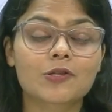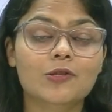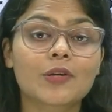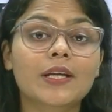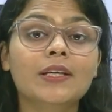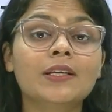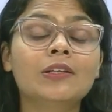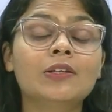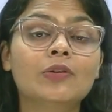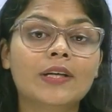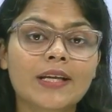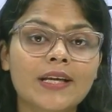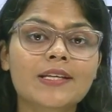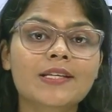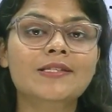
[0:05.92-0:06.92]
So in
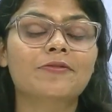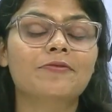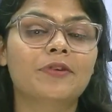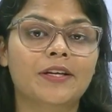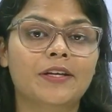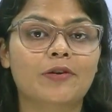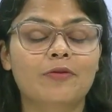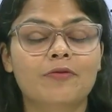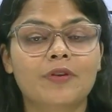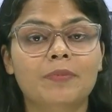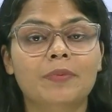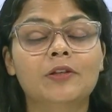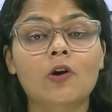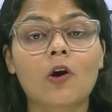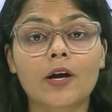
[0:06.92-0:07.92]
today's video, we'll
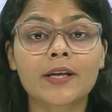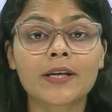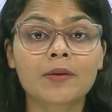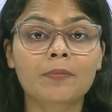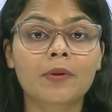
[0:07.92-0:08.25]
be talking